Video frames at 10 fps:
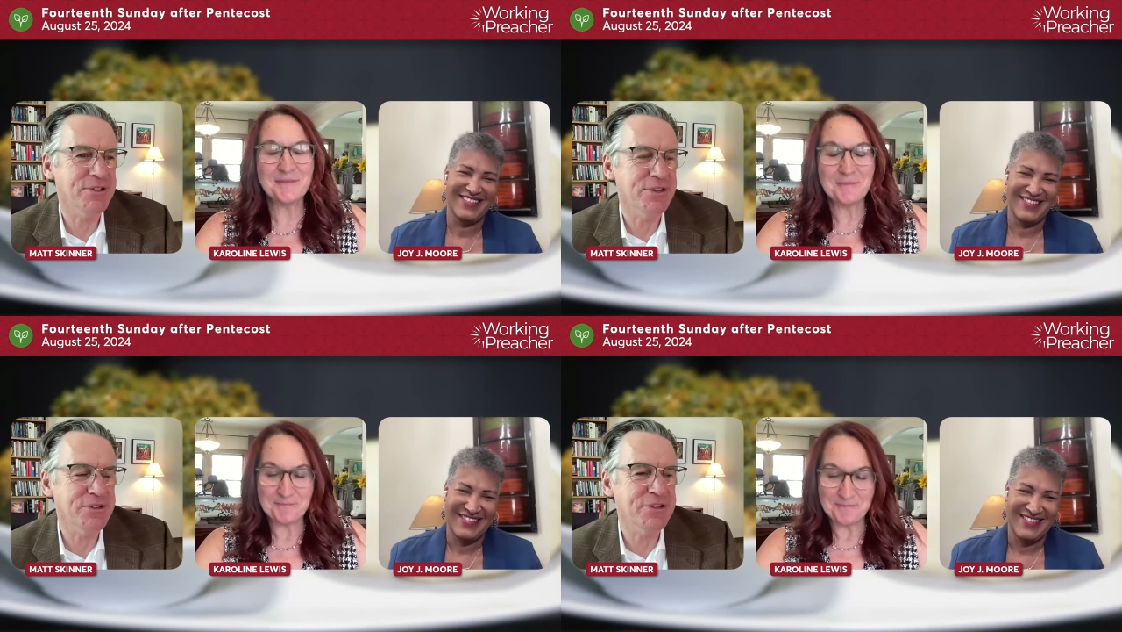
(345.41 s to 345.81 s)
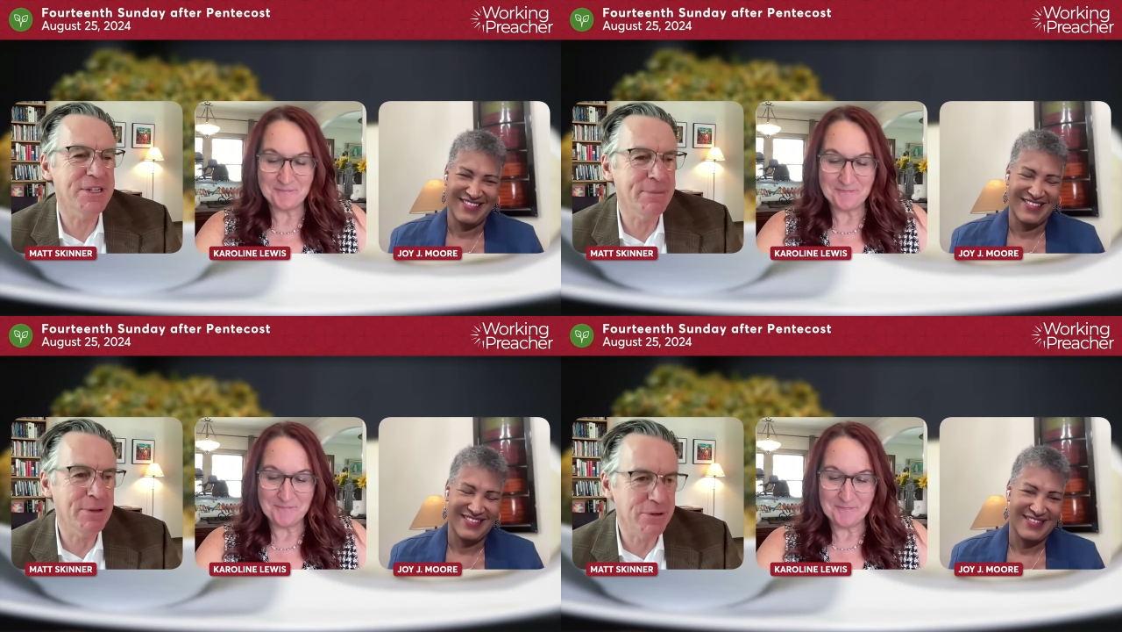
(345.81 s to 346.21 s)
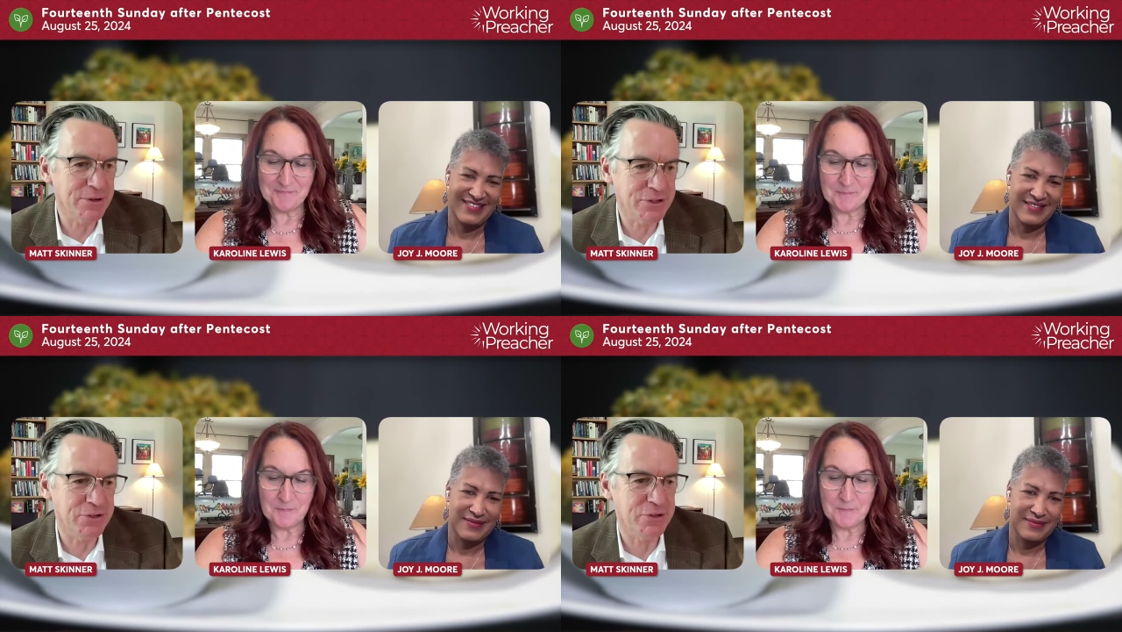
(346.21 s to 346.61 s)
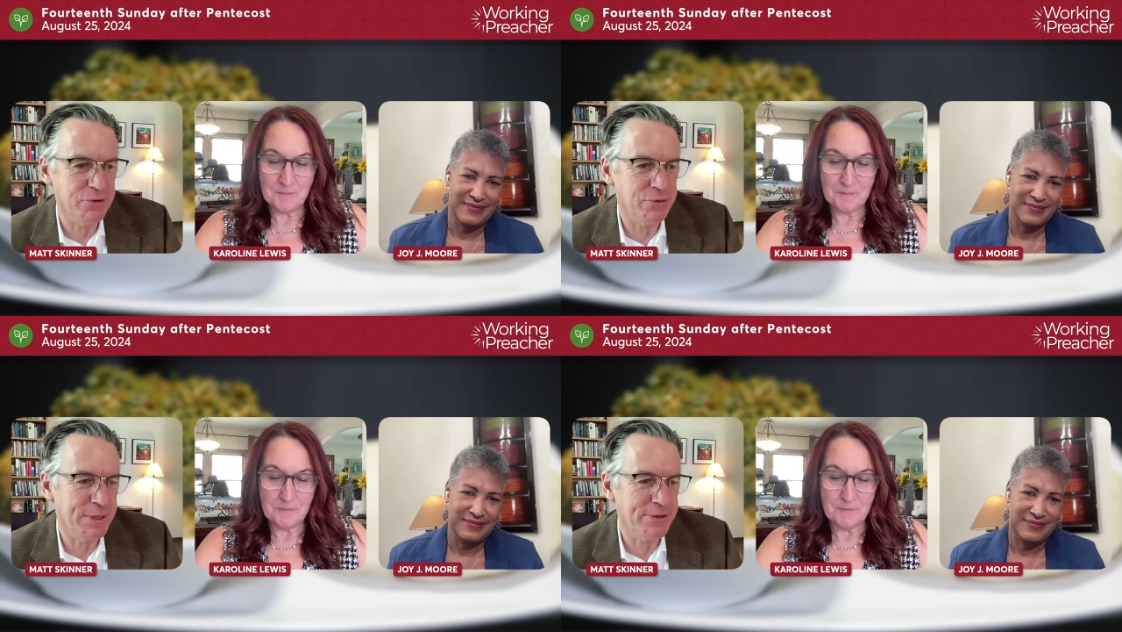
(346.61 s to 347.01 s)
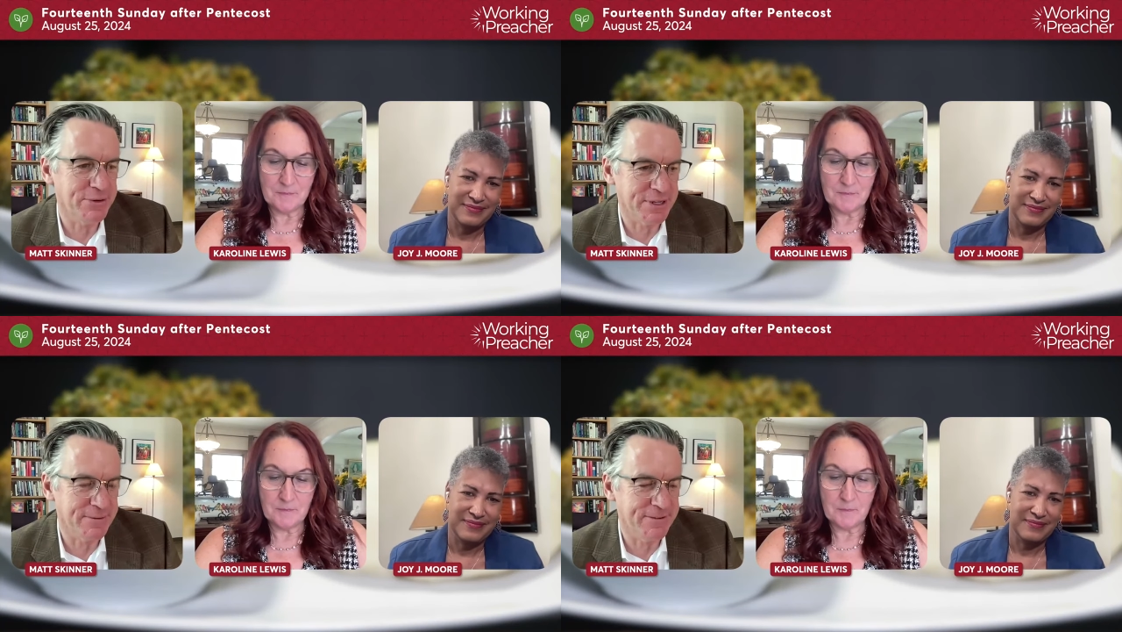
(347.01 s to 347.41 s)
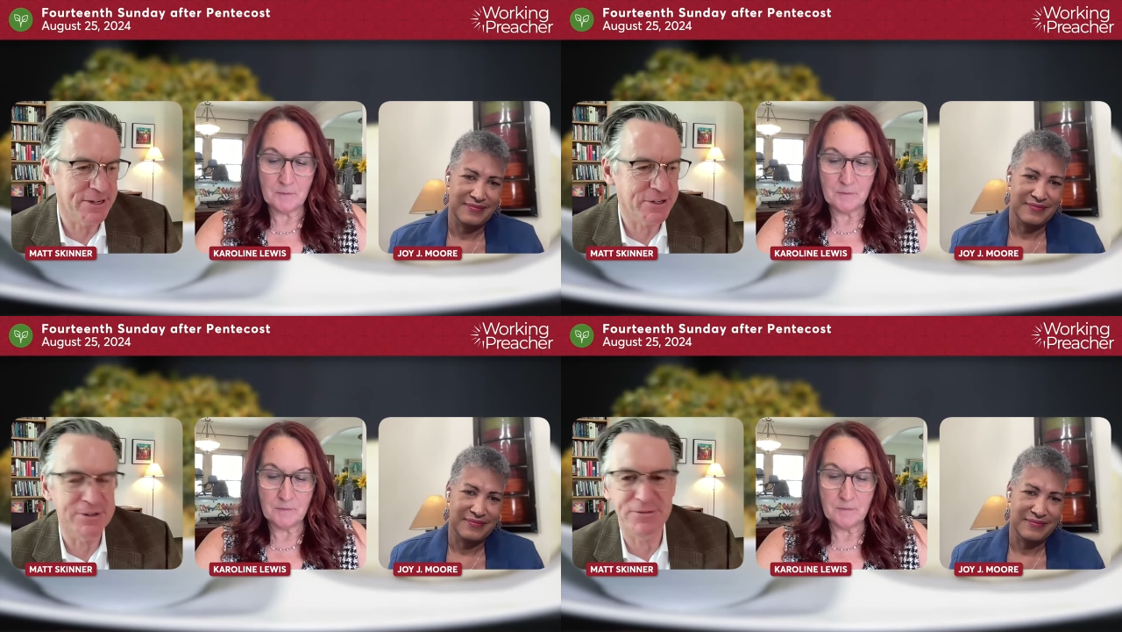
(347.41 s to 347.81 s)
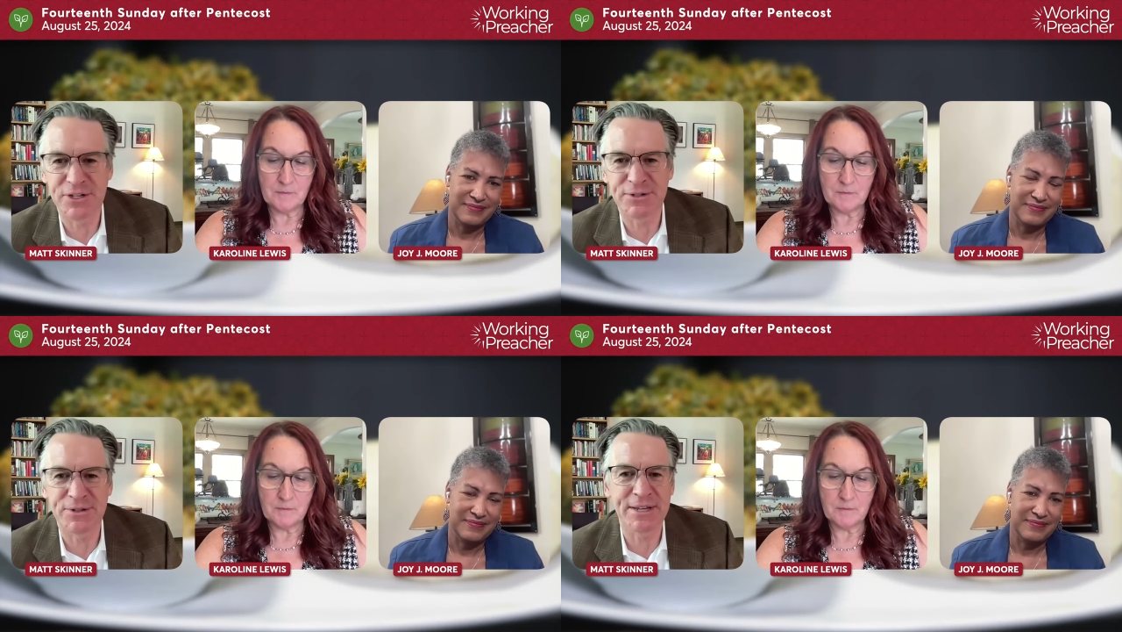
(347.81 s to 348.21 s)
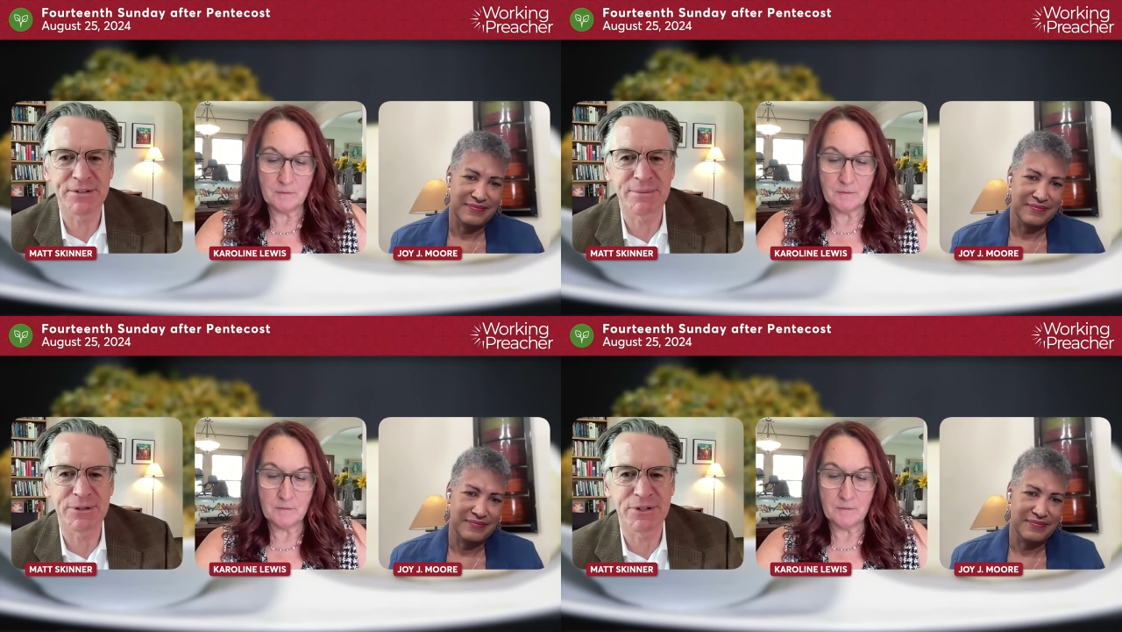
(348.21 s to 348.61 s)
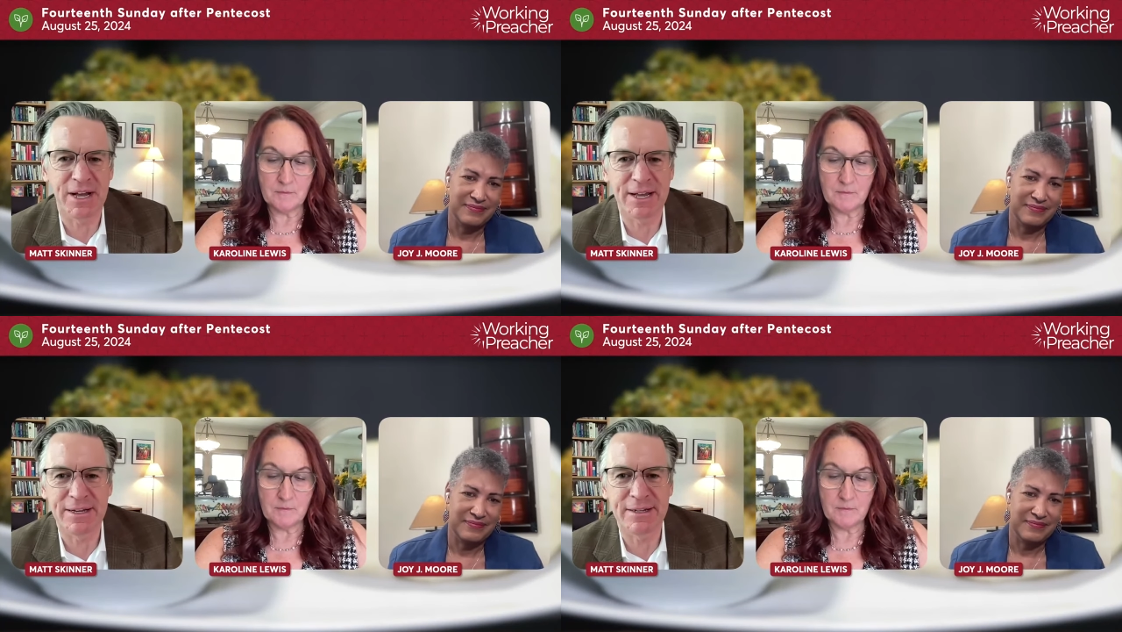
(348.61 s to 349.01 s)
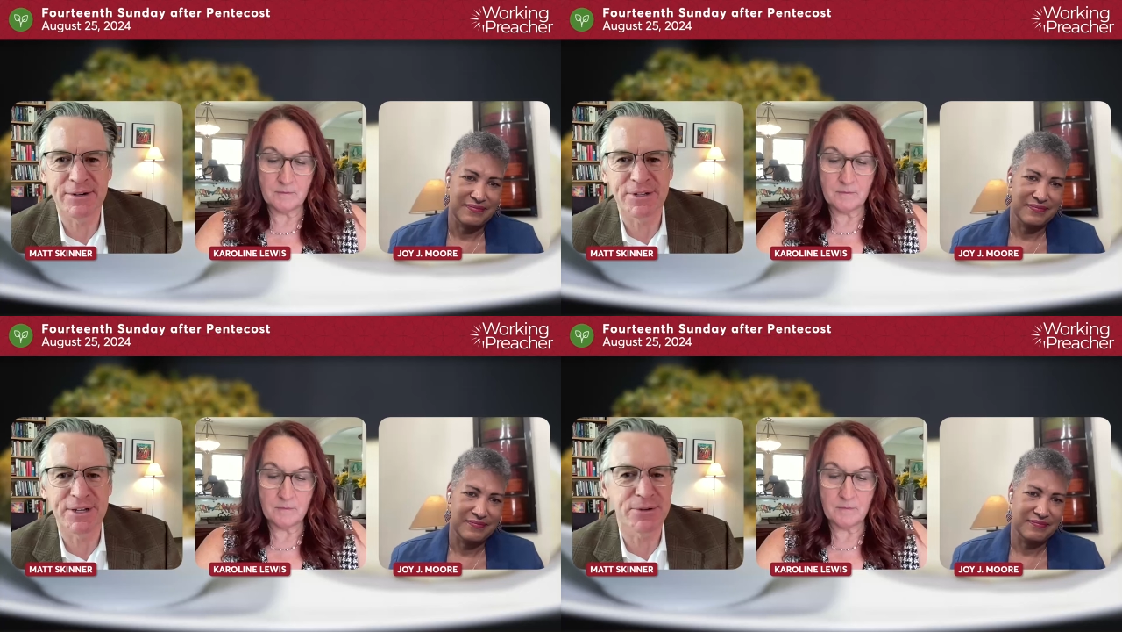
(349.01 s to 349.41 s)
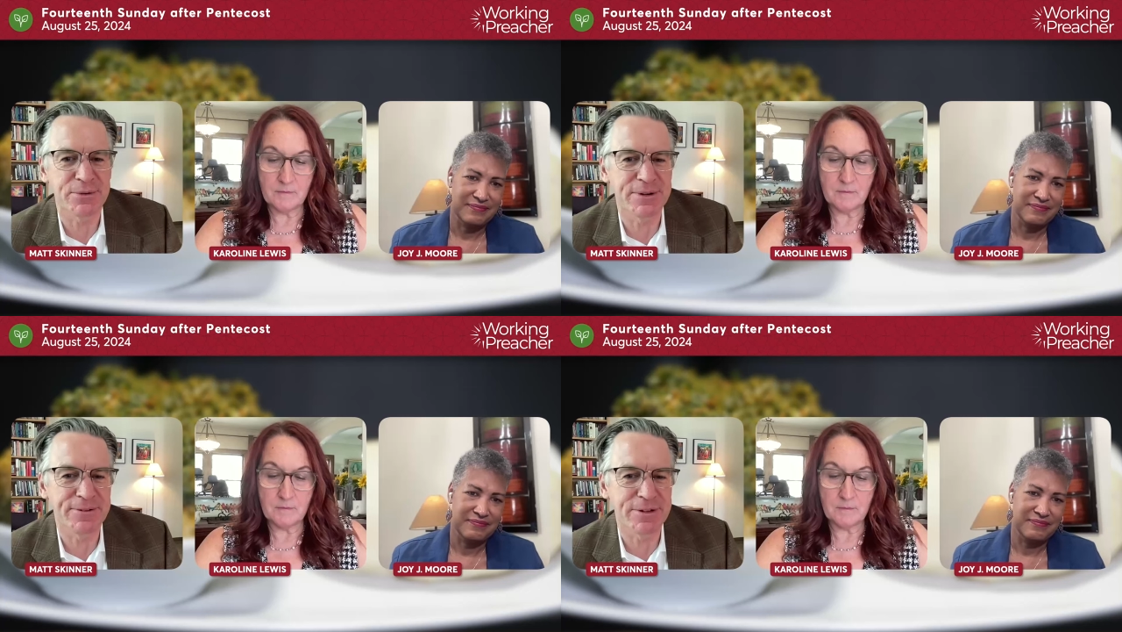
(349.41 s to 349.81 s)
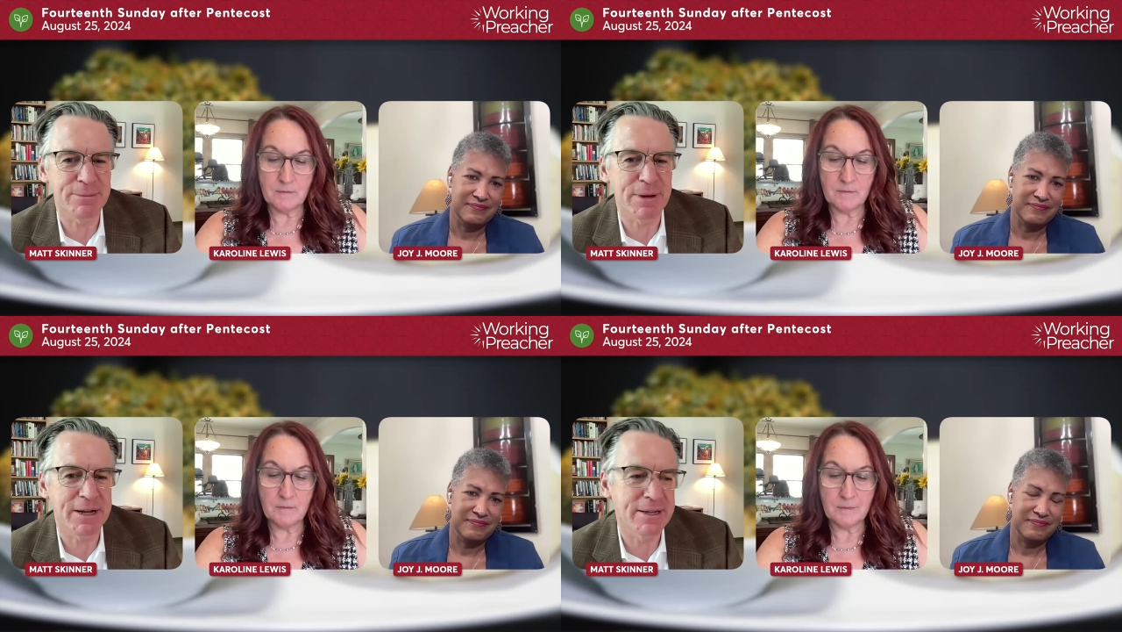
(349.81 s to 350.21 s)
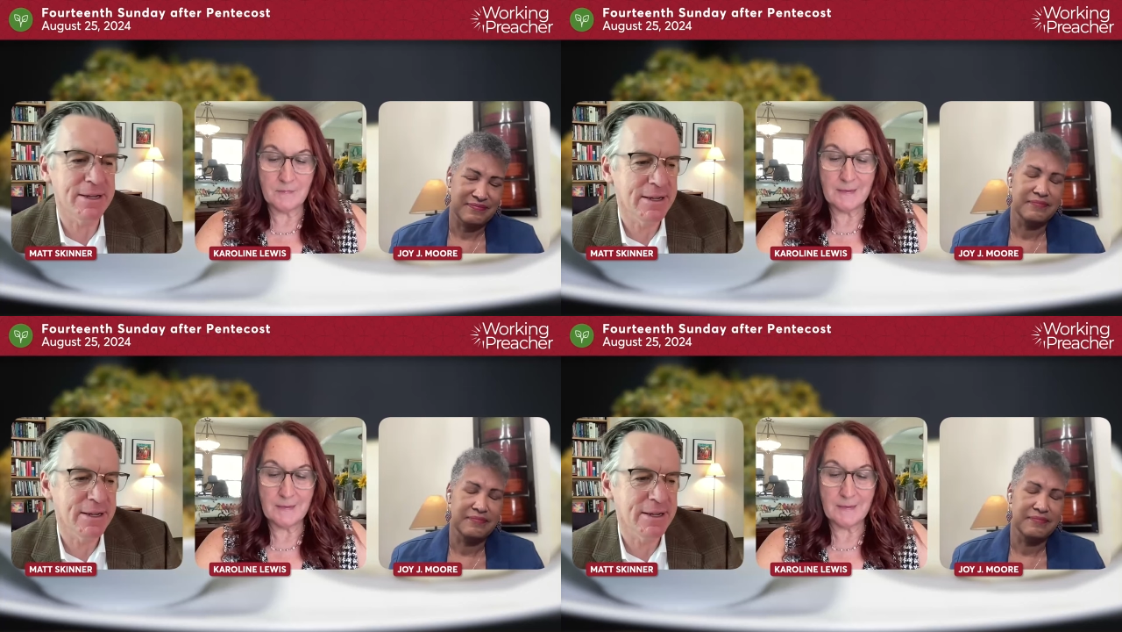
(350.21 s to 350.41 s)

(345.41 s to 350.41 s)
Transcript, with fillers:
Speaker 1: similar to Peter's confession of Jesus as the Messiah in your Caesarea Philippi